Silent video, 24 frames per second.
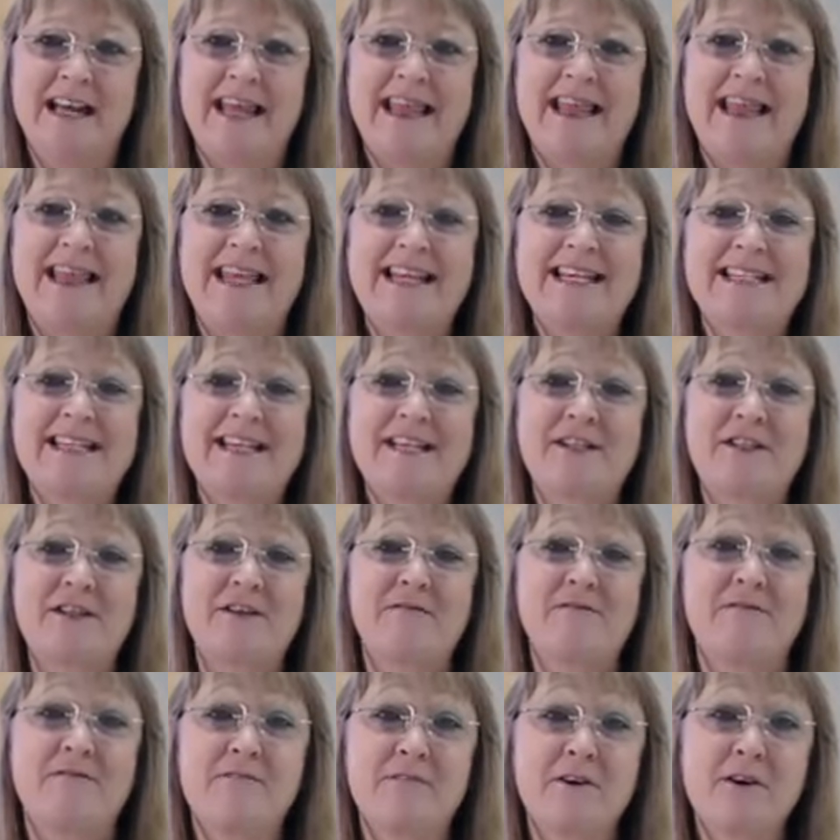This is the
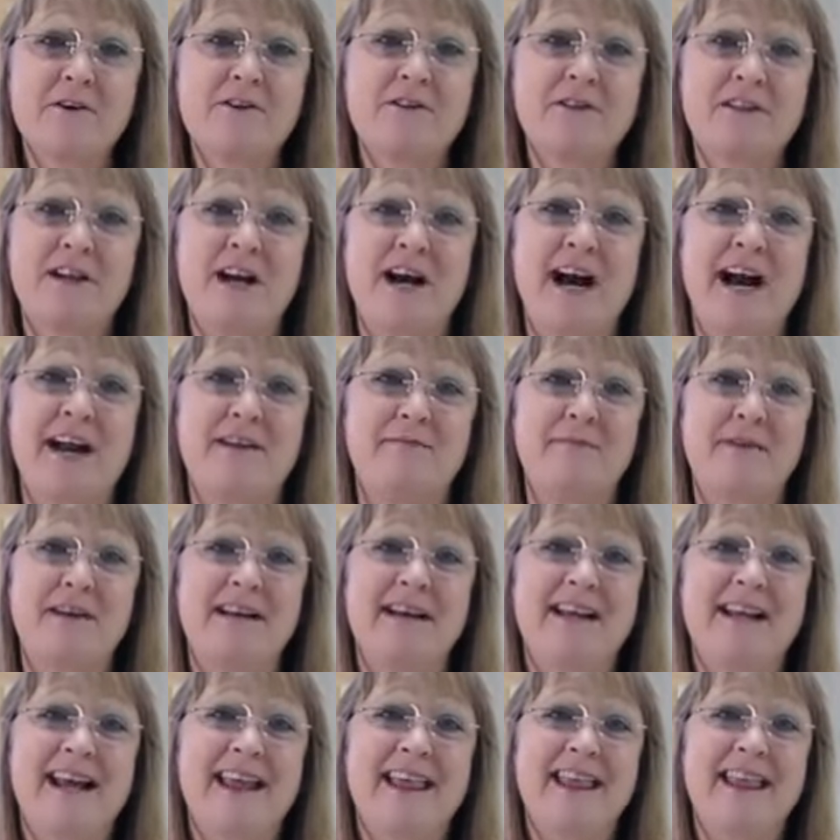first time
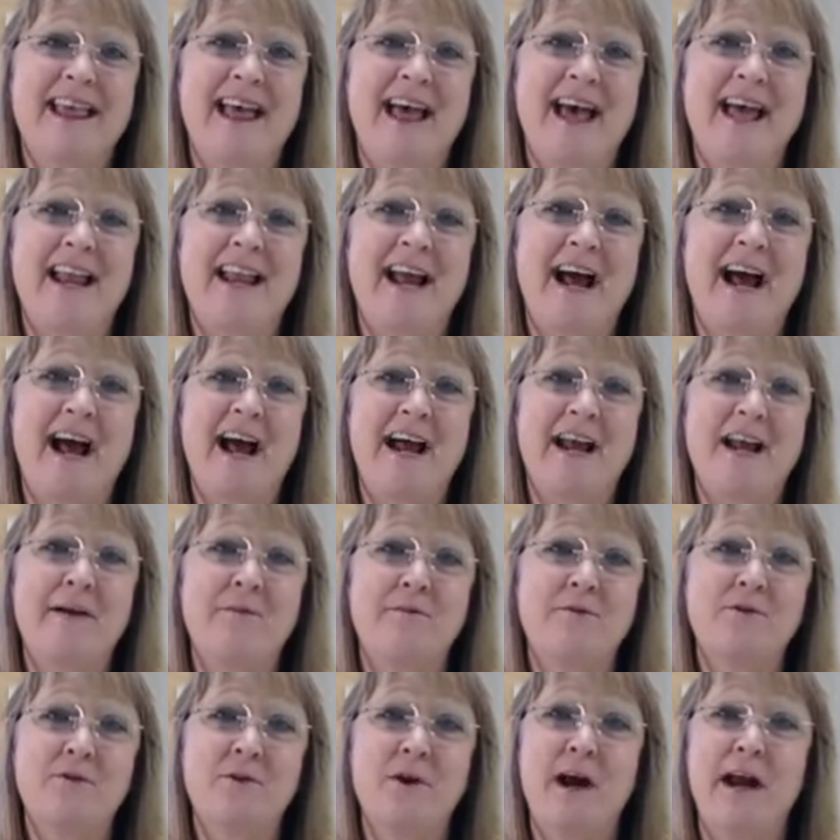that I
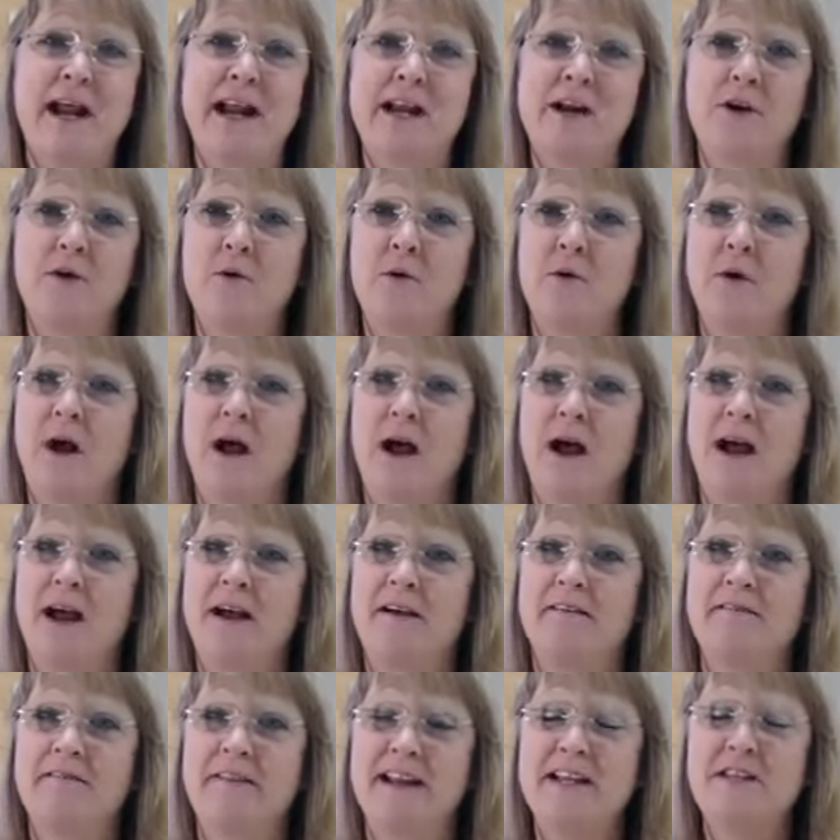am trying
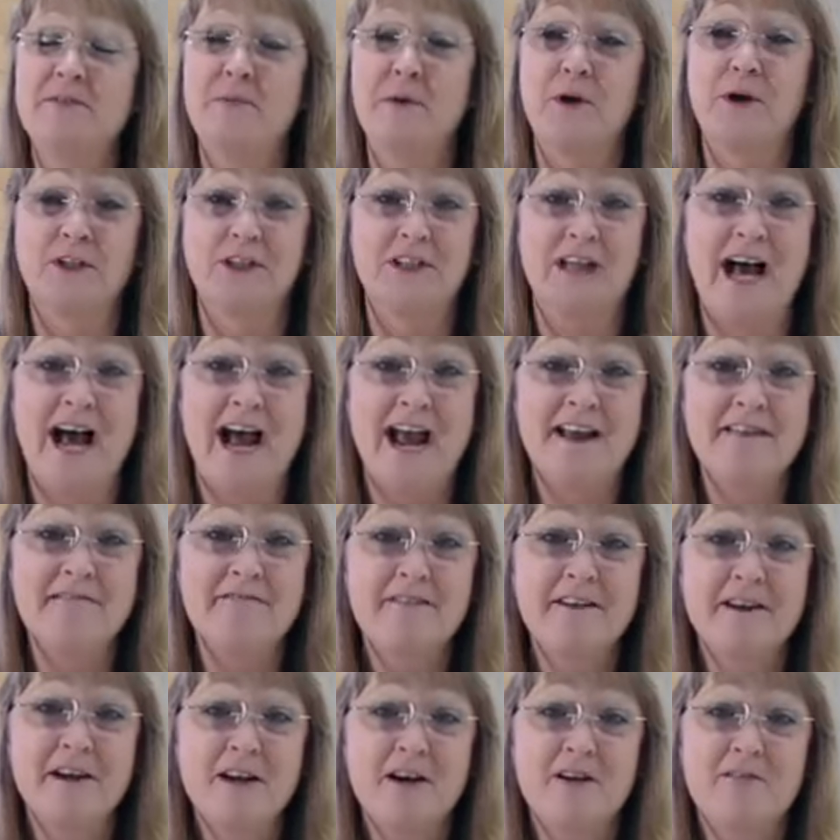Facebook
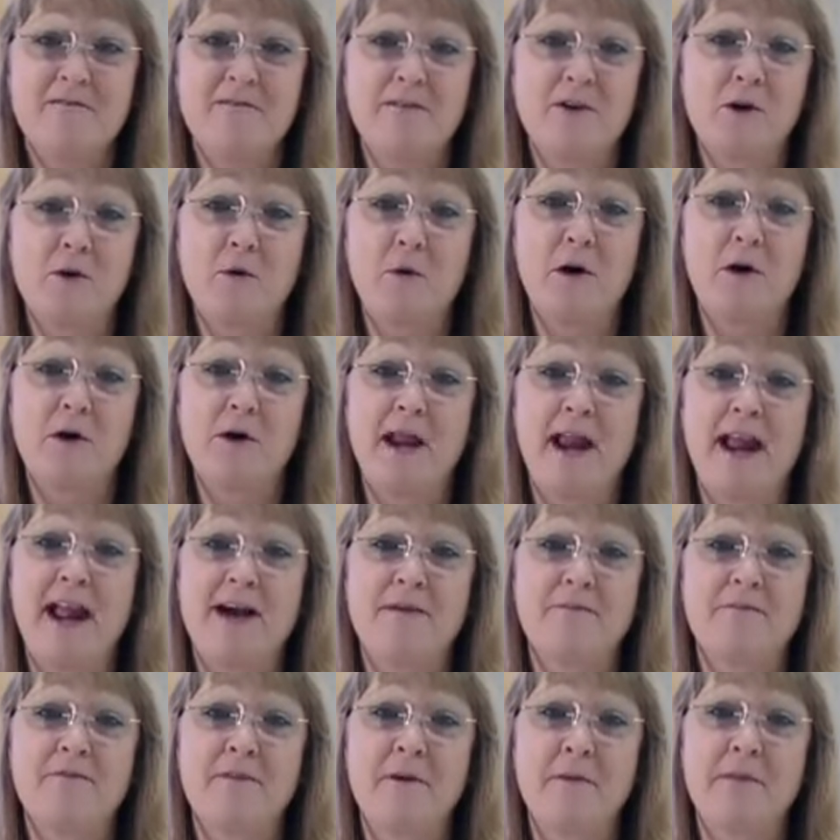Live for
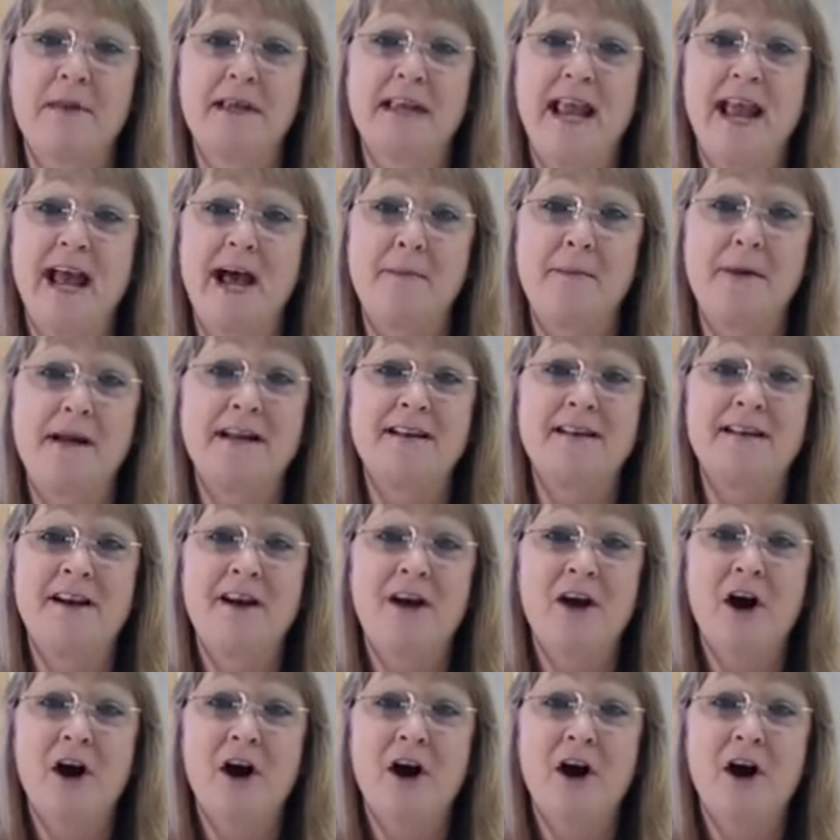QuiltCam from the cabin.